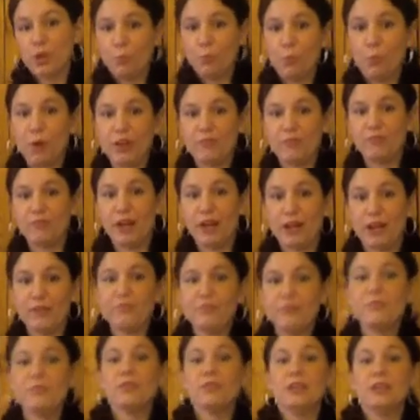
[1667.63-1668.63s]

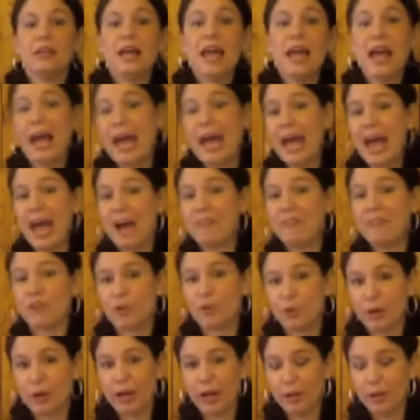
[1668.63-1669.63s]
a half a
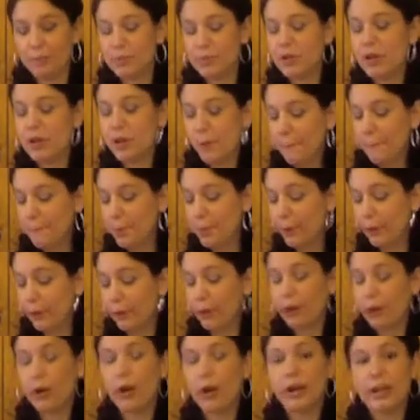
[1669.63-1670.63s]
gram
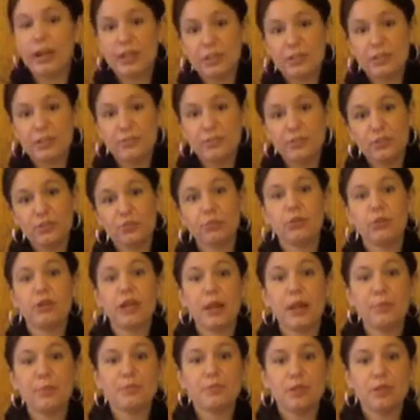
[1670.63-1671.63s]
per individual
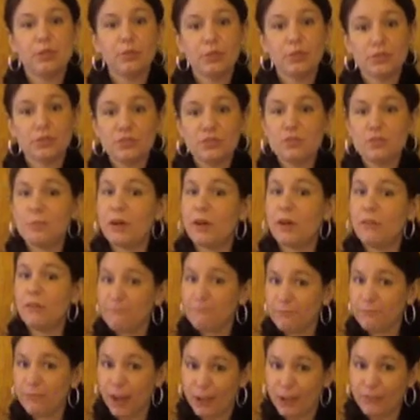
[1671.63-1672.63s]
capsule, which is about
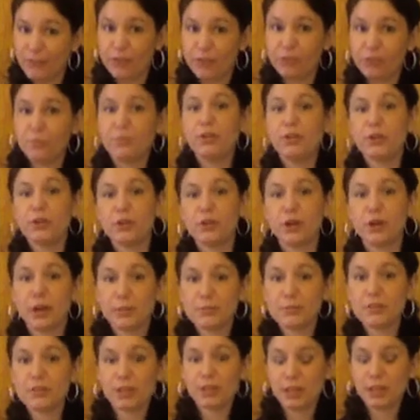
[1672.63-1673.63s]
500
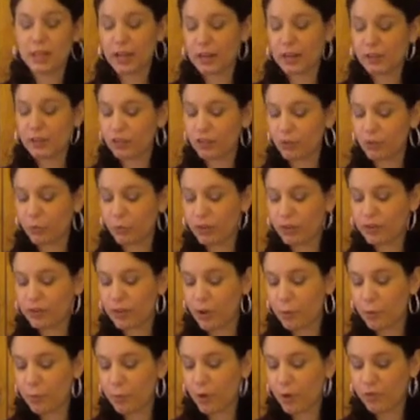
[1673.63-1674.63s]
milligrams. So that actually worked
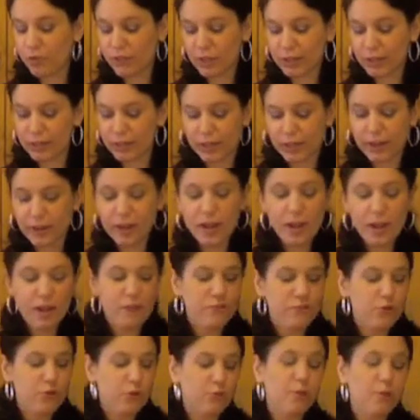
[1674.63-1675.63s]
out perfectly.
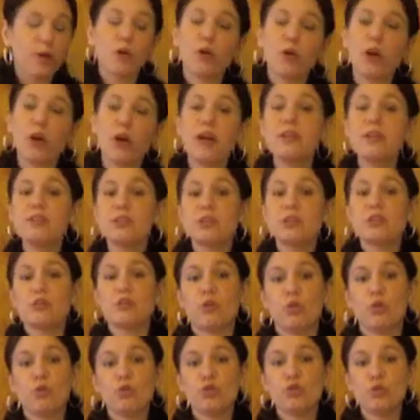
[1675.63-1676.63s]
If you have been grinding your
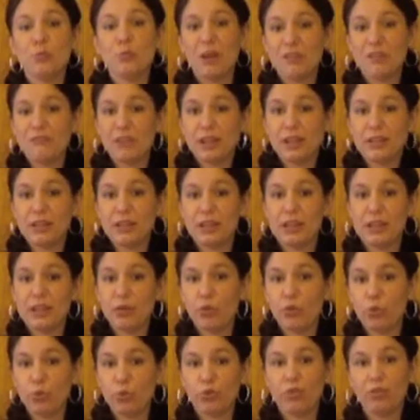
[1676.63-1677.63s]
own, you might find that it
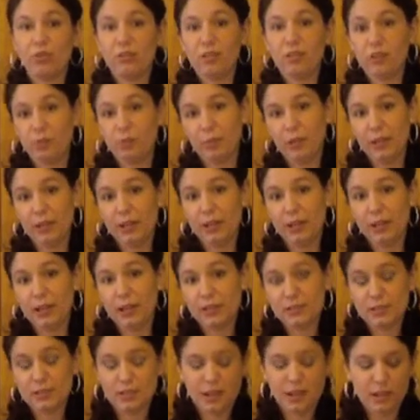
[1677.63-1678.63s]
holds a little bit
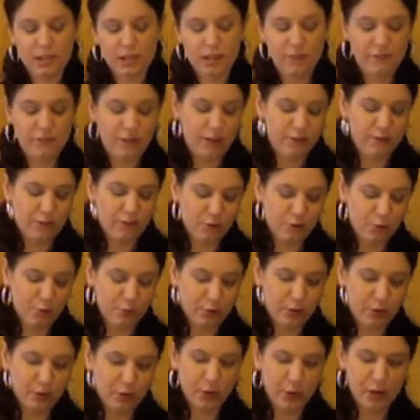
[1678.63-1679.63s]
less than that 500
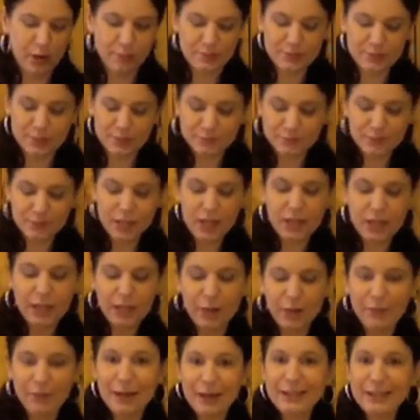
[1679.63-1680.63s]
milligrams.
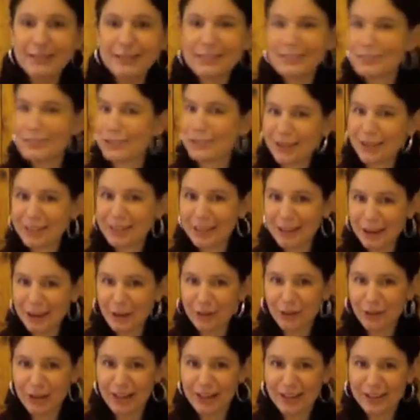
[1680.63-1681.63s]
I didn't try that
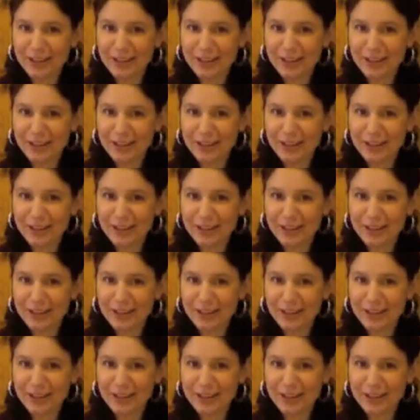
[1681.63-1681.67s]
out ahead